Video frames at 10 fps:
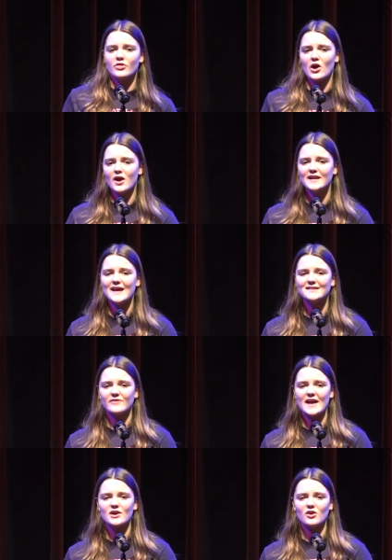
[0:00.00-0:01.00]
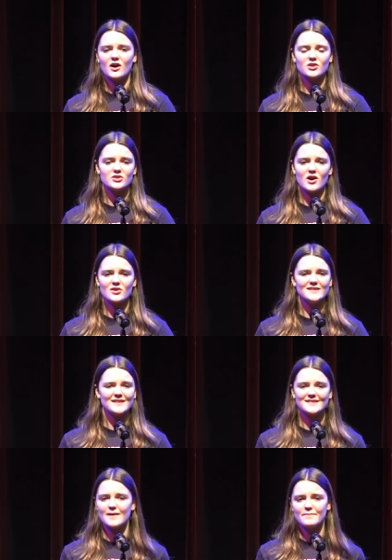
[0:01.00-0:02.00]
The hard hands of anger on your daughter
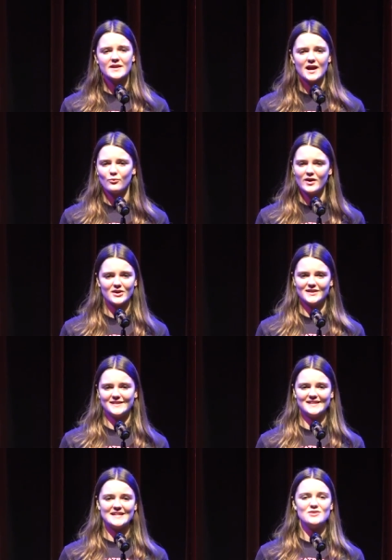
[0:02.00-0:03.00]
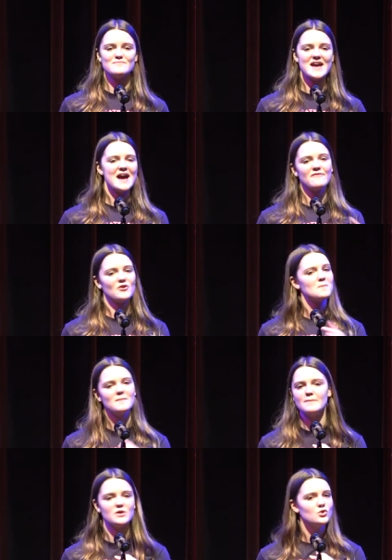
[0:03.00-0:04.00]
isn't something I want her to see. You may have hurt
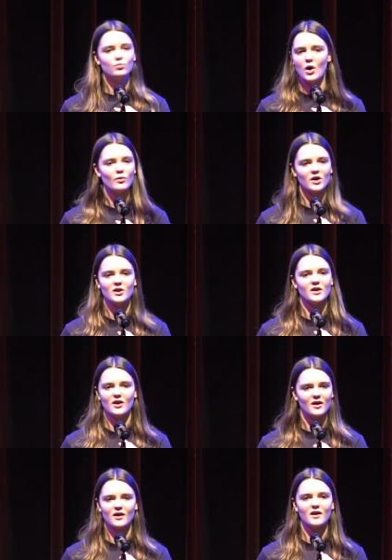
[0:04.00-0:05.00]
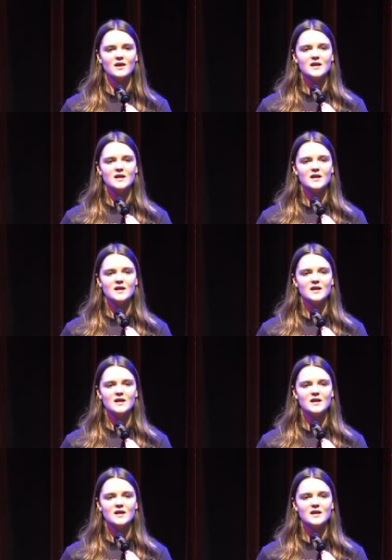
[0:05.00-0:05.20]
me, but you won't hurt her.